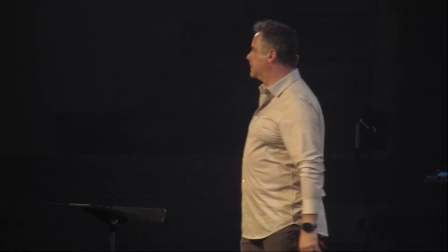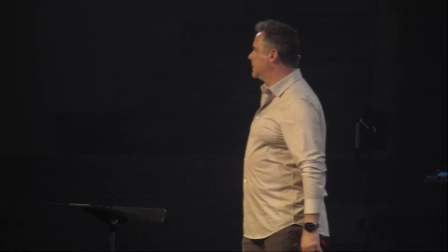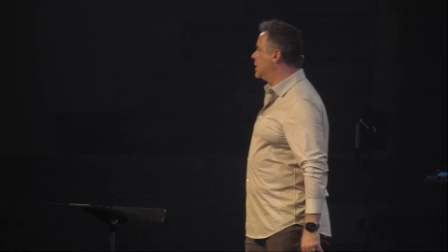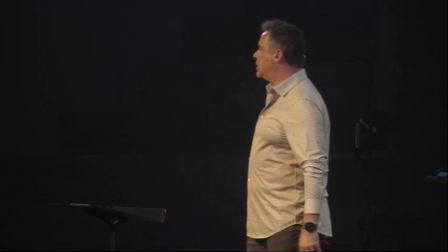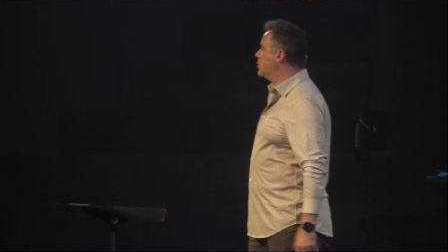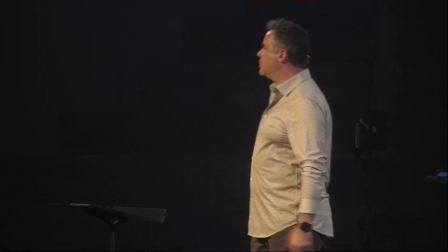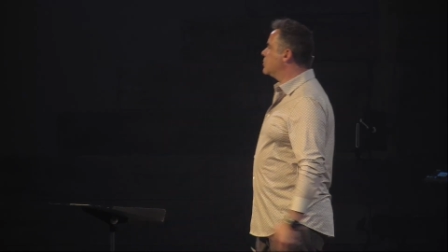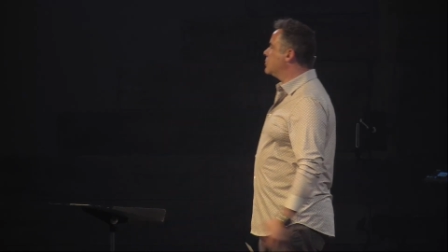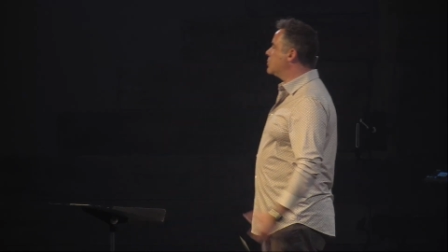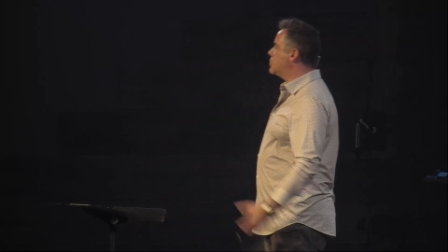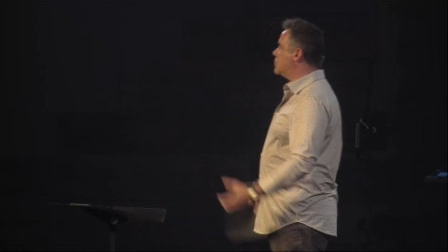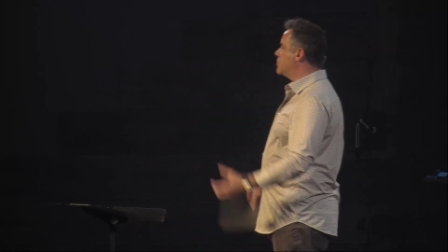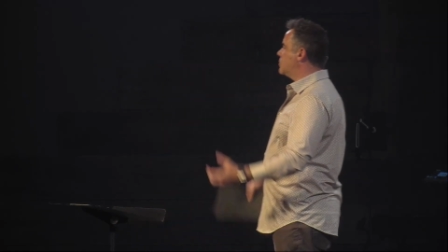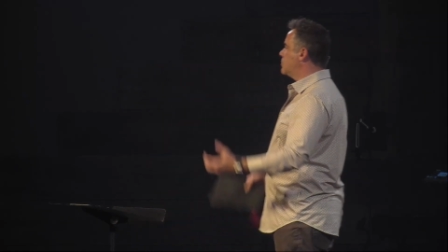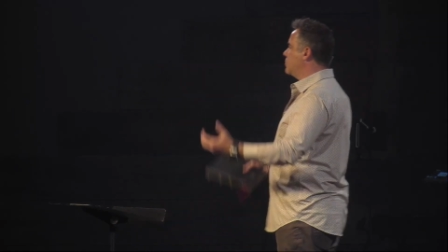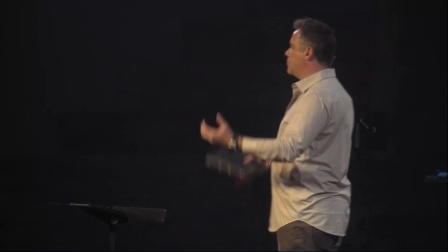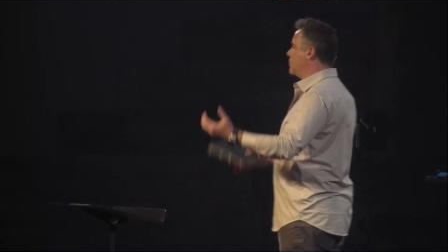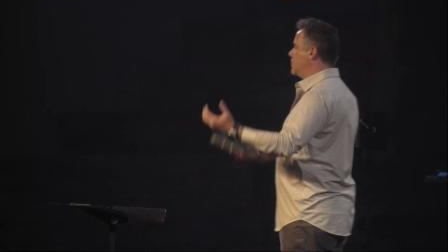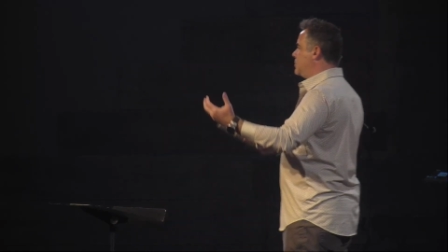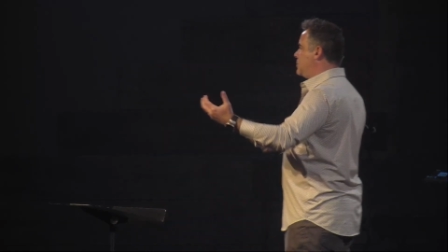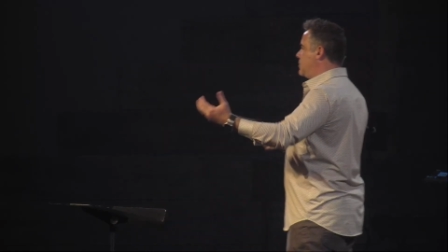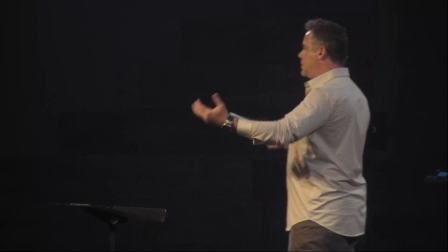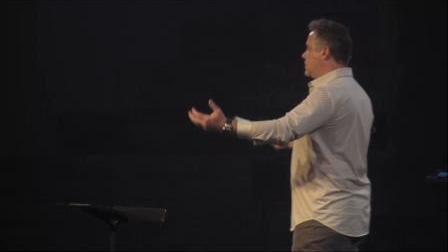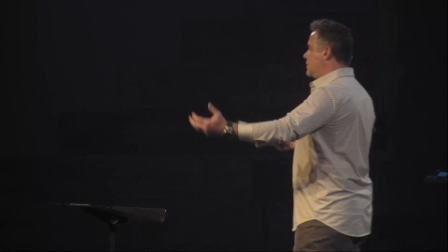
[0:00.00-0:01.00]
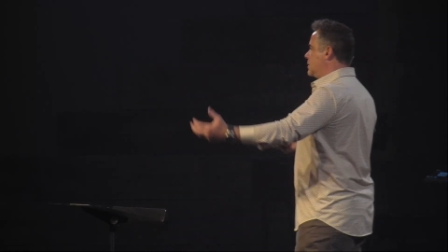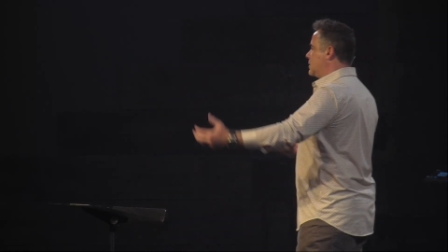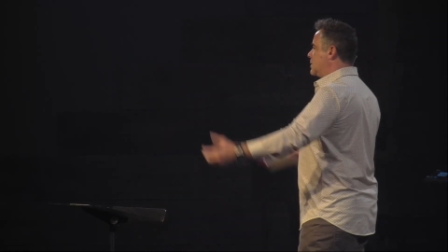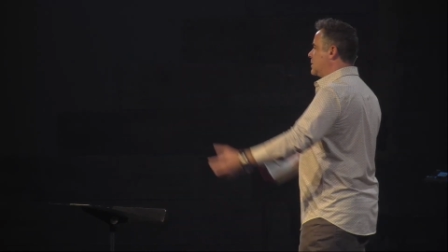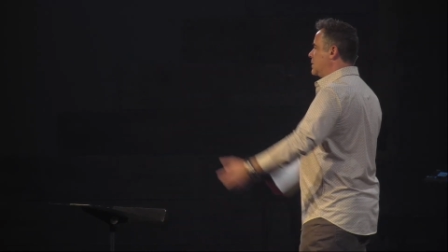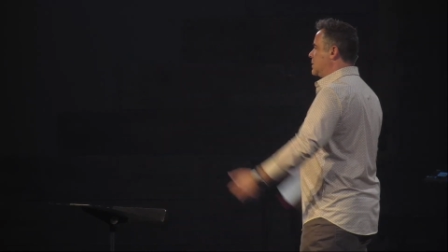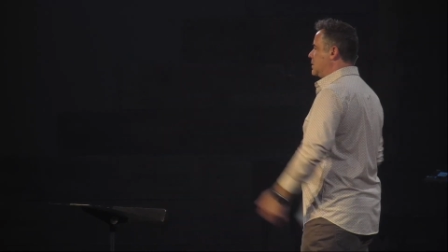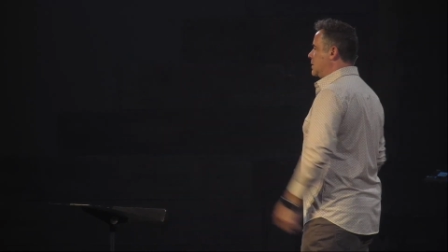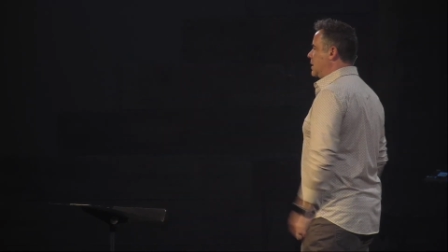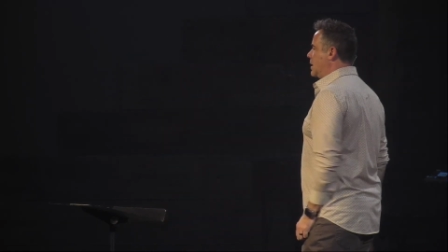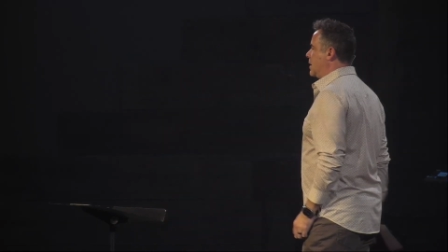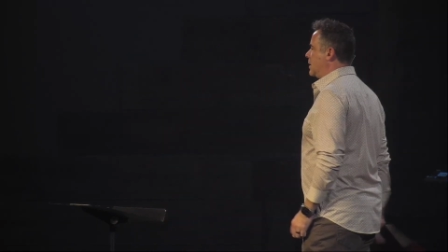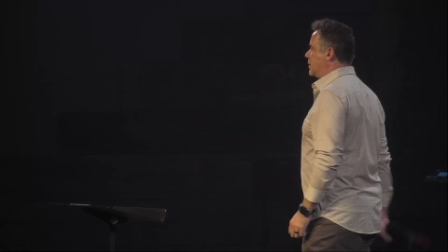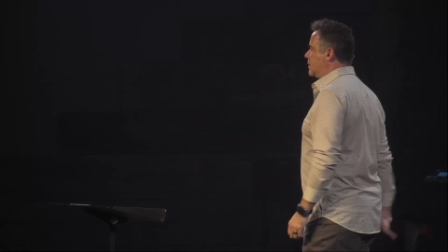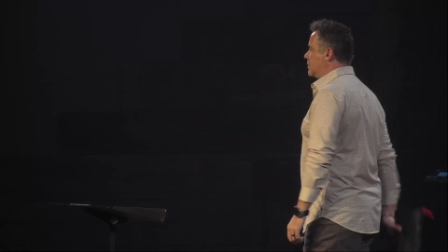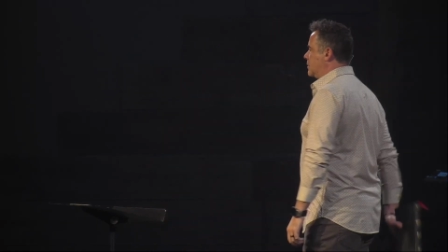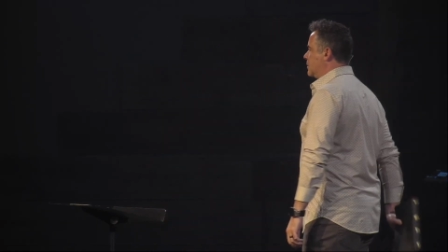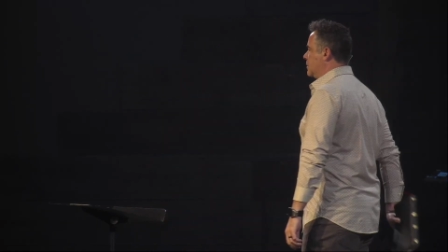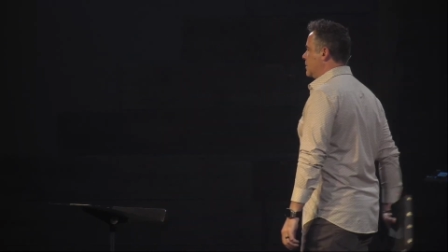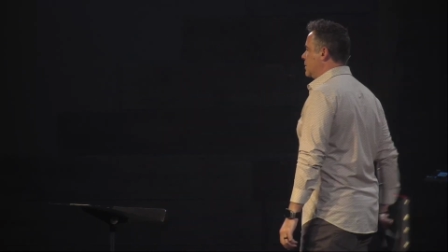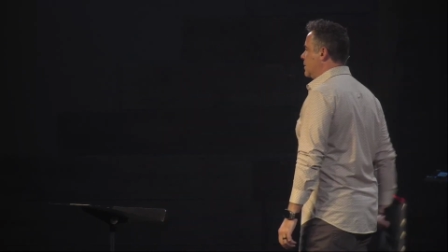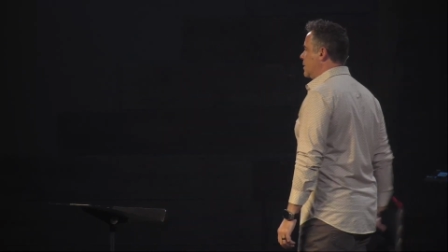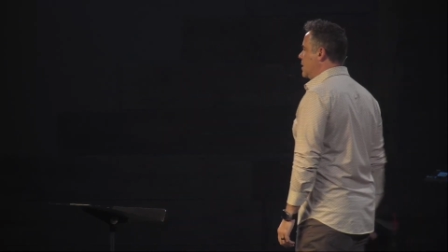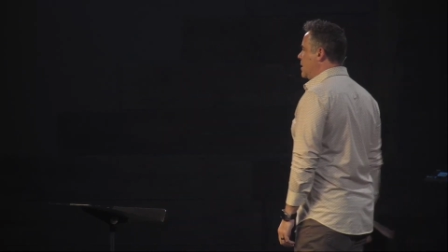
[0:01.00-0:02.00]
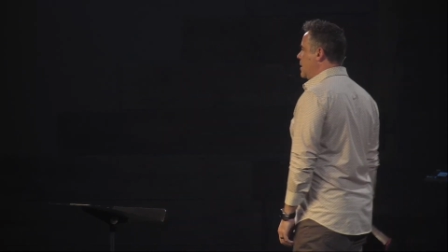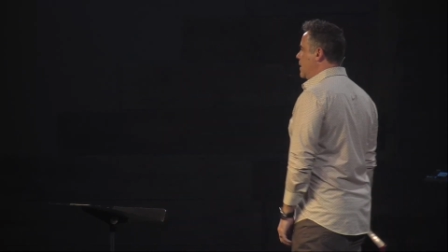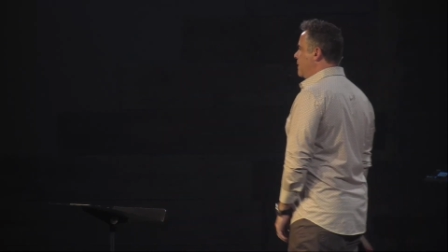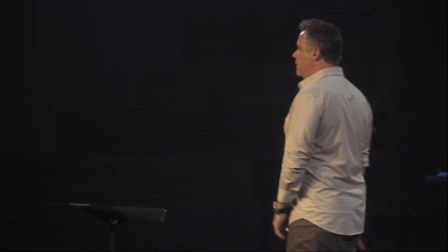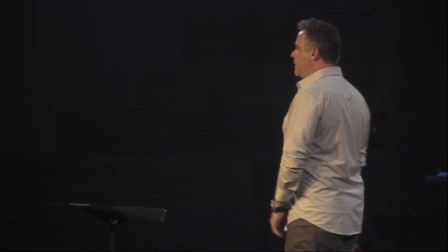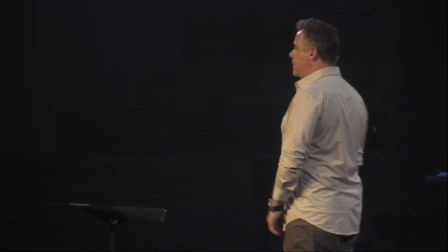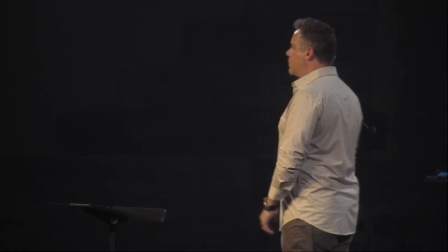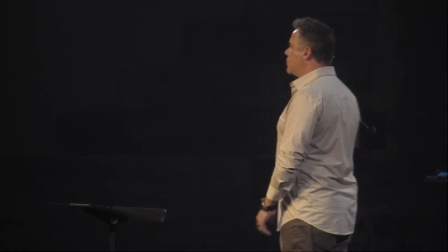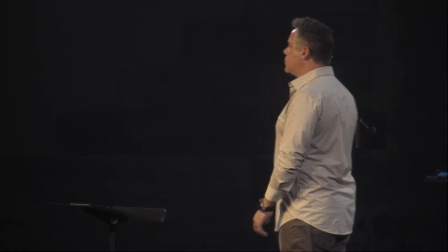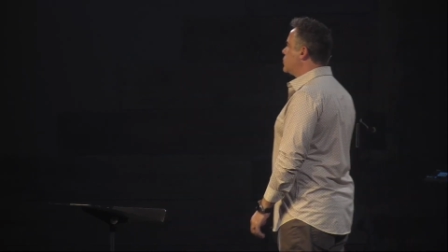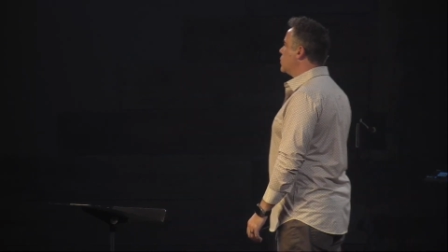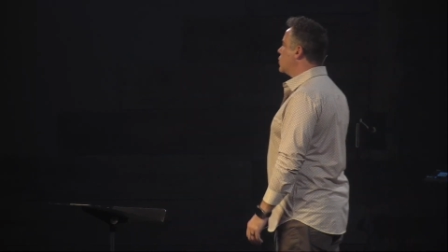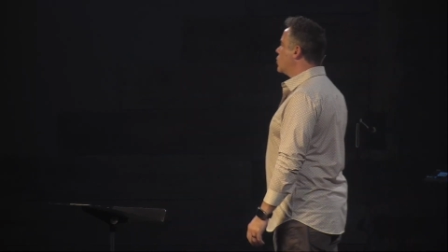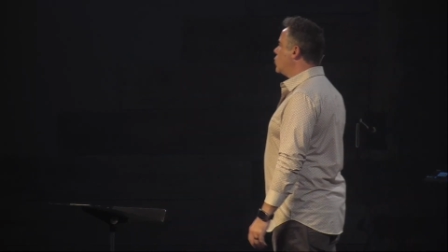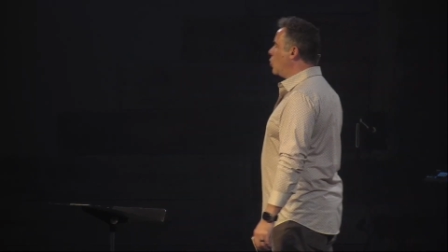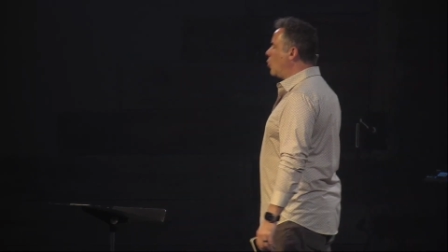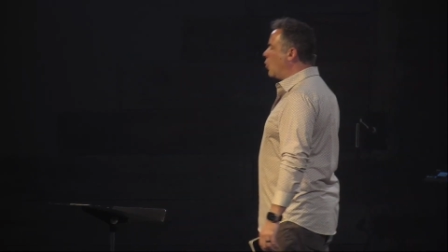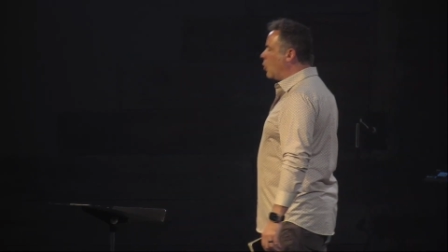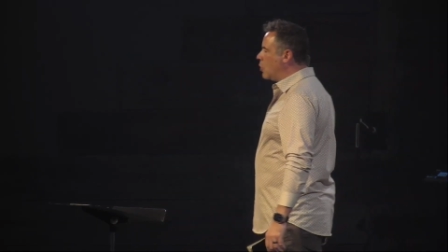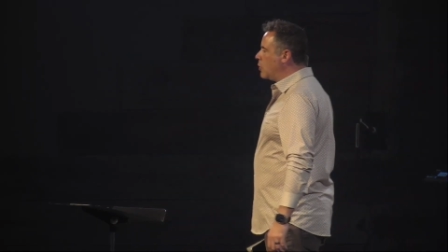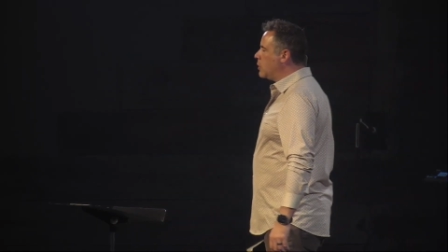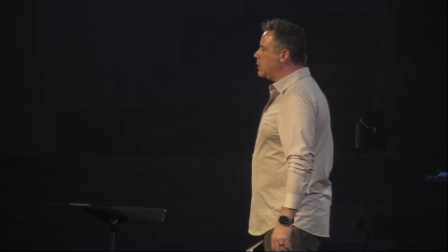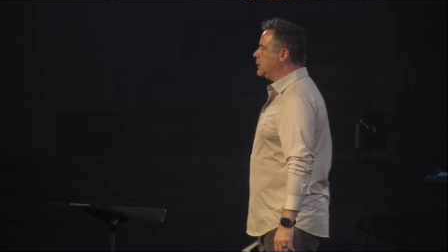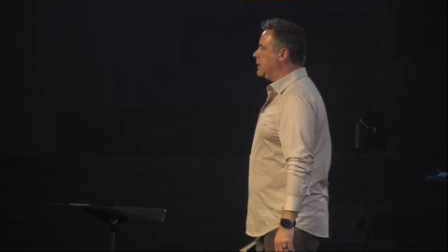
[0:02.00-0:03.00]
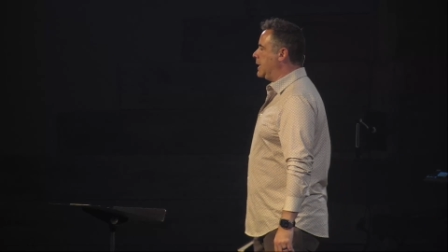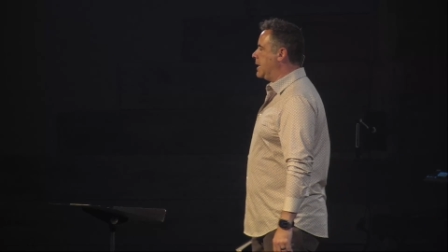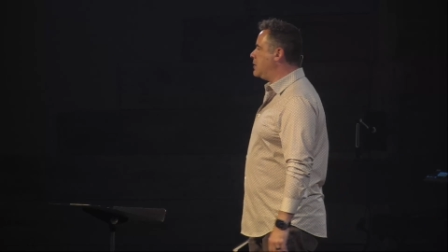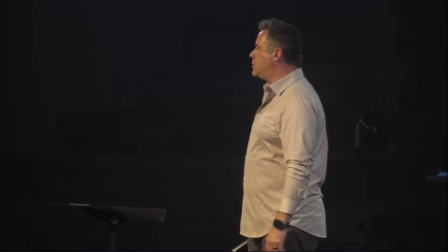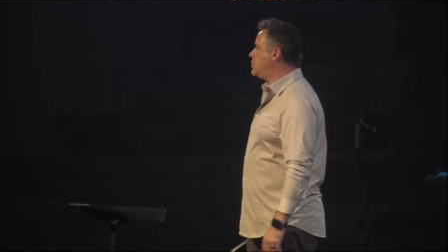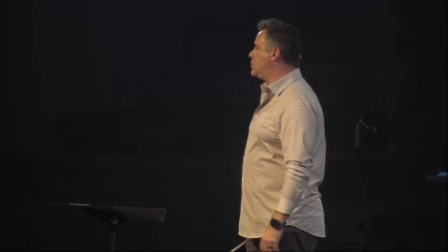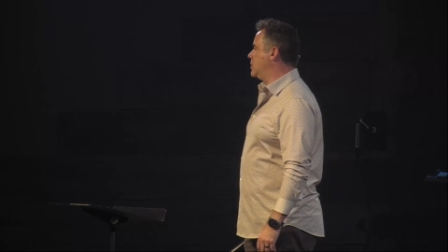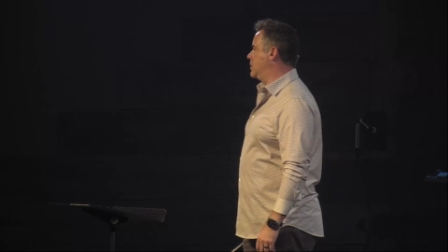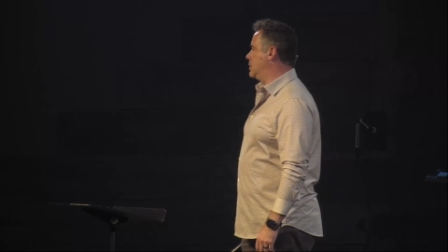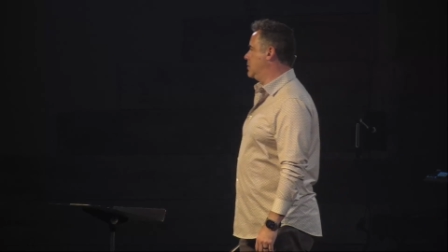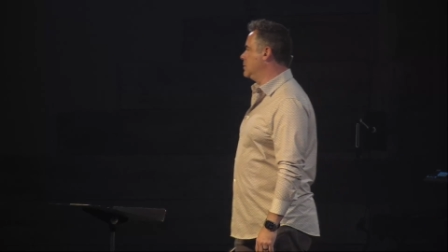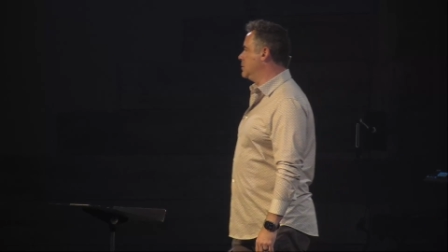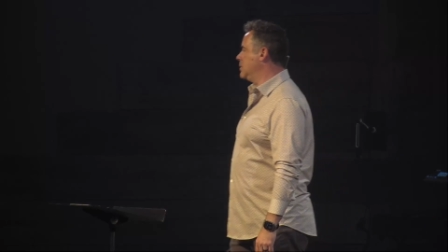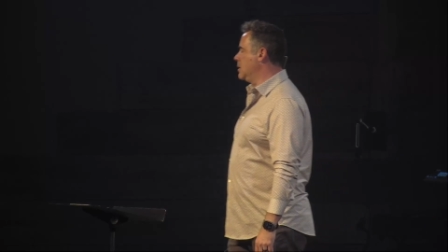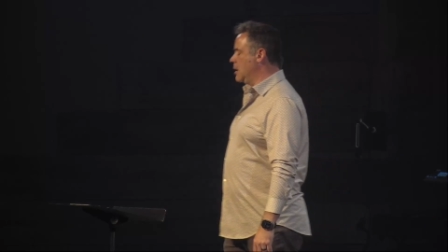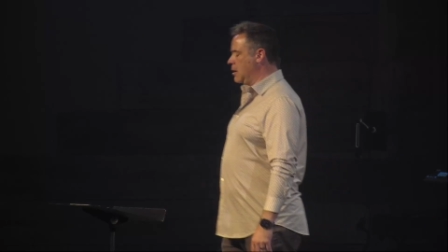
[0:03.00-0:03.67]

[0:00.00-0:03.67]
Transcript: Here's what Jesus is saying there is a correlation